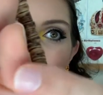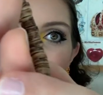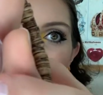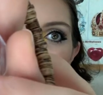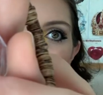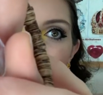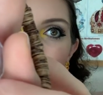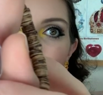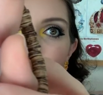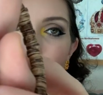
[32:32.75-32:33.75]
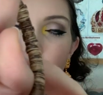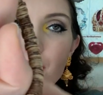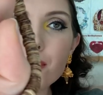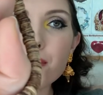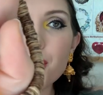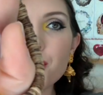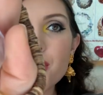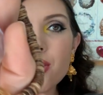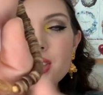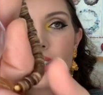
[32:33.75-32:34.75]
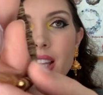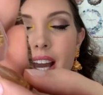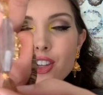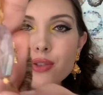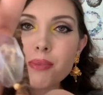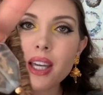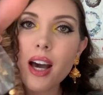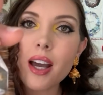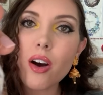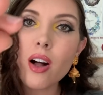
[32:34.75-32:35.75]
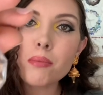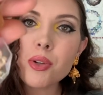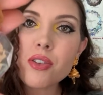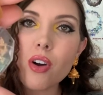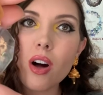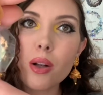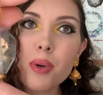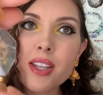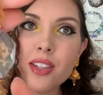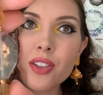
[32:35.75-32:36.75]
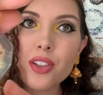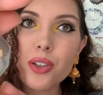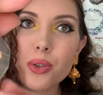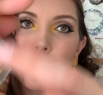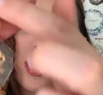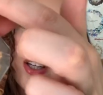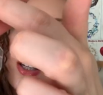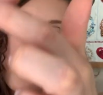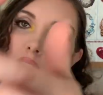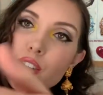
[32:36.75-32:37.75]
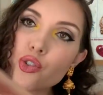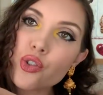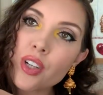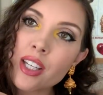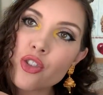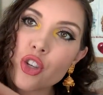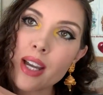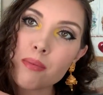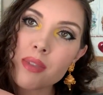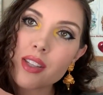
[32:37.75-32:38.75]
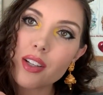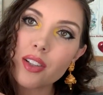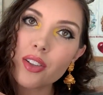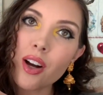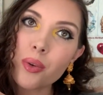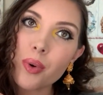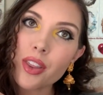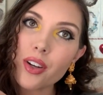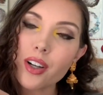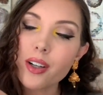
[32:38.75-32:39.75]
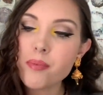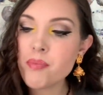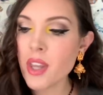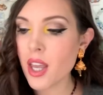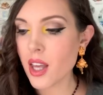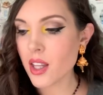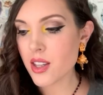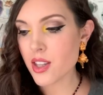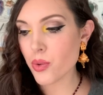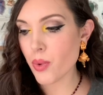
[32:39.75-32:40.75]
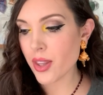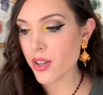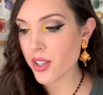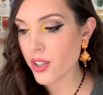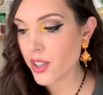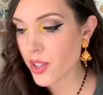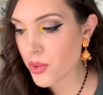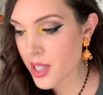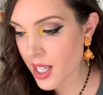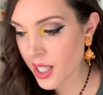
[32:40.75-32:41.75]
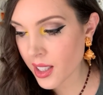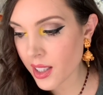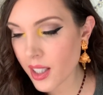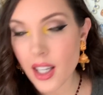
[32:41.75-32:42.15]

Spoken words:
on her, but where there's a Lakshmi, I almost always include citrine gems along with her. So whether you're using